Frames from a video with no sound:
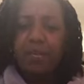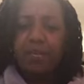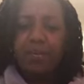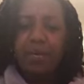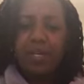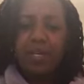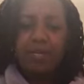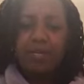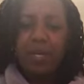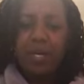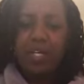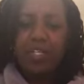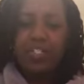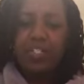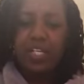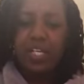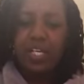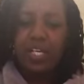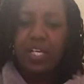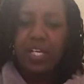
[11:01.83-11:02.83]
Pretty
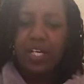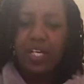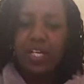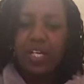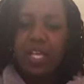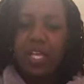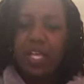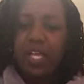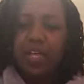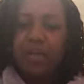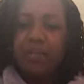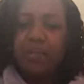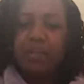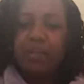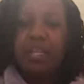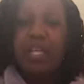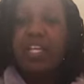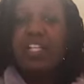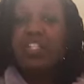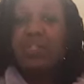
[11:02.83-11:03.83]
much
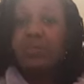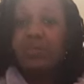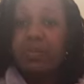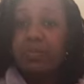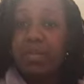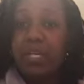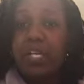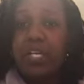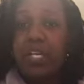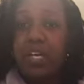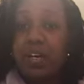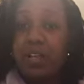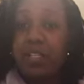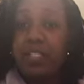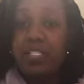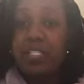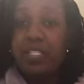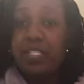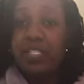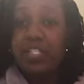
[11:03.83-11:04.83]
Malaysia was being
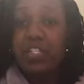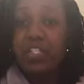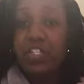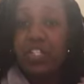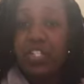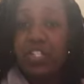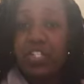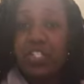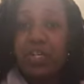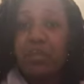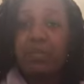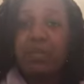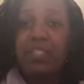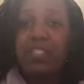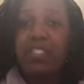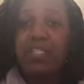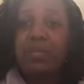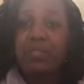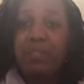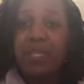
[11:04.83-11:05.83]
condescending and shit, talking
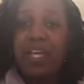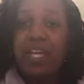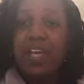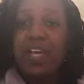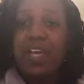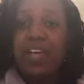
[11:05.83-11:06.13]
about something.